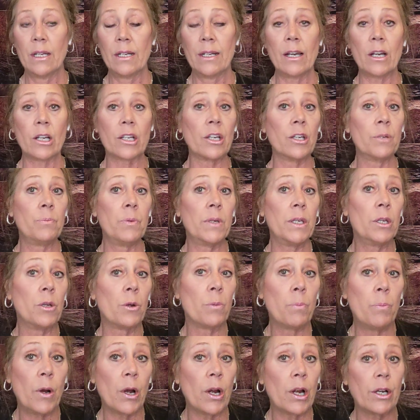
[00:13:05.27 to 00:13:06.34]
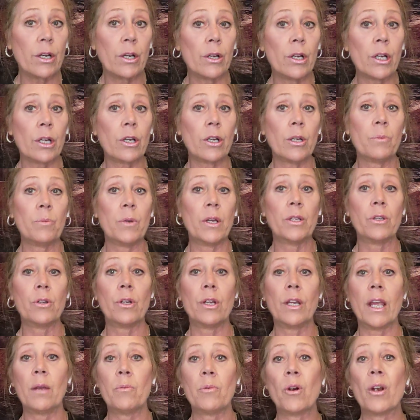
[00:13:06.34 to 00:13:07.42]
Now, it could be your partner. It could have been your
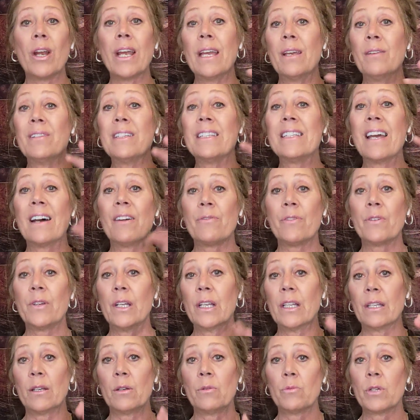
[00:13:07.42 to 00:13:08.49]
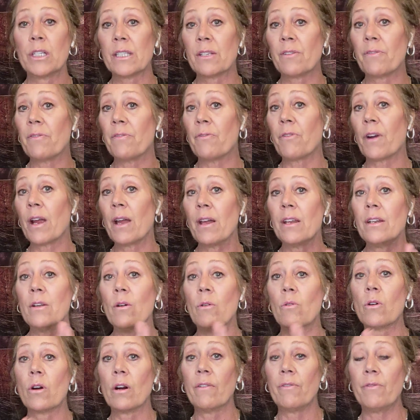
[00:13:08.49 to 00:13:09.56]
neighbor. It definitely was a friend
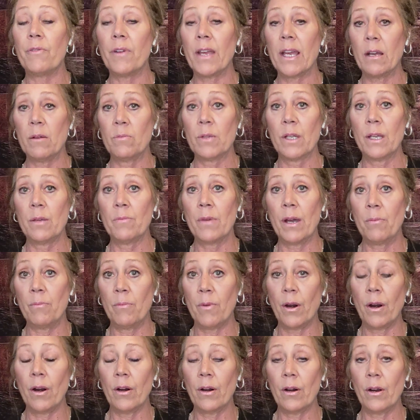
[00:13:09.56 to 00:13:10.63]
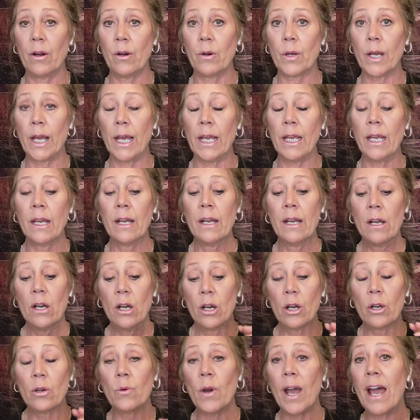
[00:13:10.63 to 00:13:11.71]
or a family member, okay?
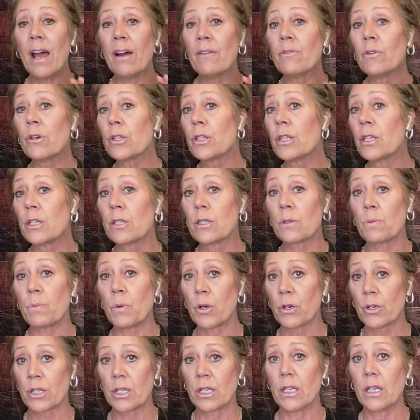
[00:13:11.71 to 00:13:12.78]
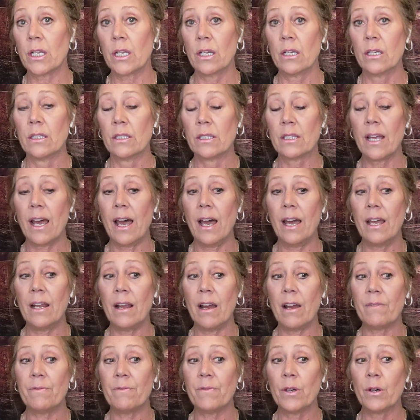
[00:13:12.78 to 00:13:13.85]
Whoever this person is that
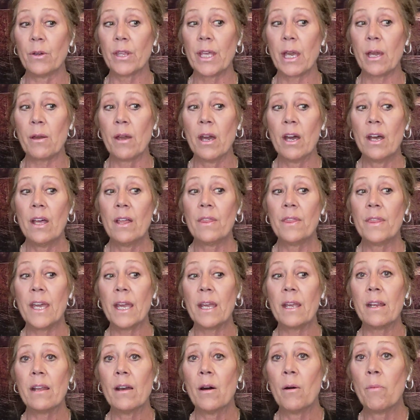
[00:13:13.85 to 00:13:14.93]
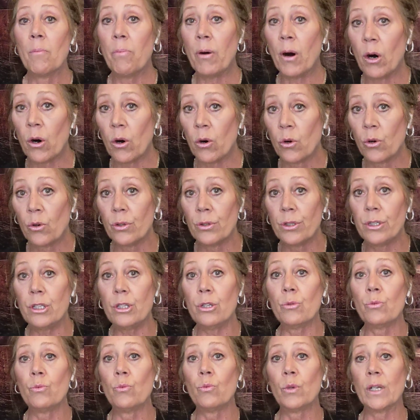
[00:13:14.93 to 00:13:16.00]
I feel they, they pulled
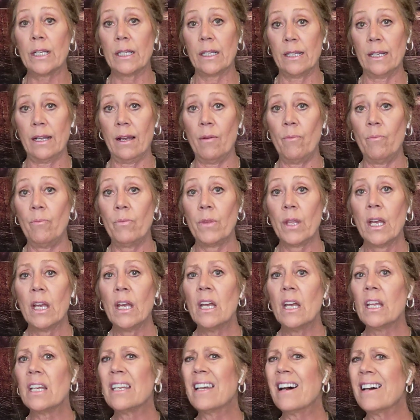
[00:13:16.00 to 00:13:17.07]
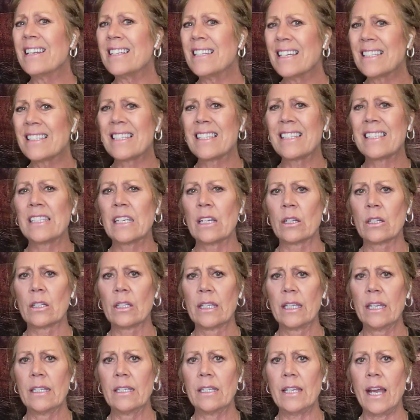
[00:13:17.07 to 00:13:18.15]
you with them. Not
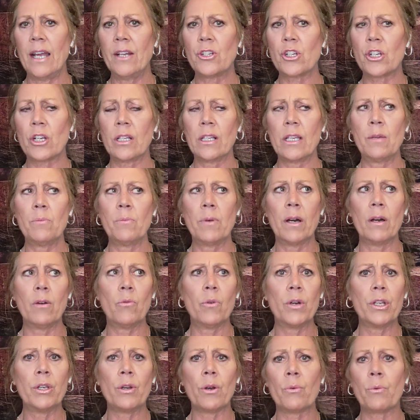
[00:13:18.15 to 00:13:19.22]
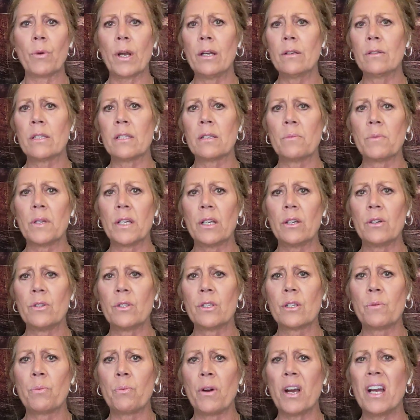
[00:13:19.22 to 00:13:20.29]
necessarily intentionally, but when you're around somebody
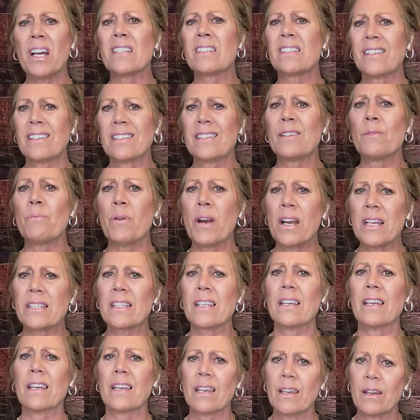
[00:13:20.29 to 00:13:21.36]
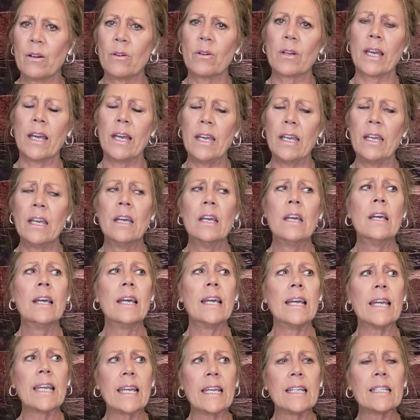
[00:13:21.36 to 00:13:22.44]
who's depressed, it's depressing, okay?
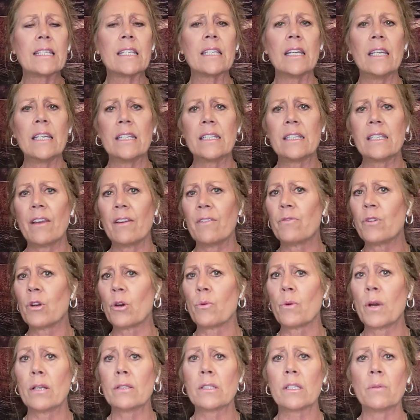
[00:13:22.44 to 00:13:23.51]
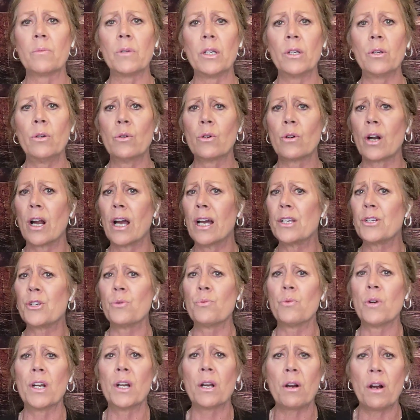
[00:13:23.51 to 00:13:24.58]
It gets, it, if you're around somebody who cries, you
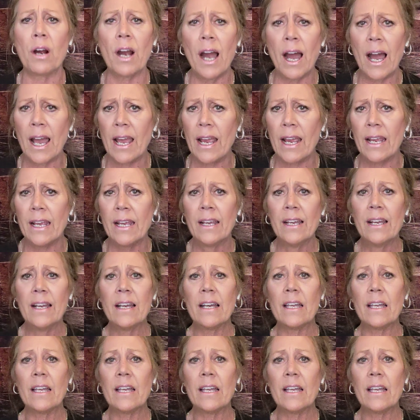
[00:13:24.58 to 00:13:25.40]
want to cry.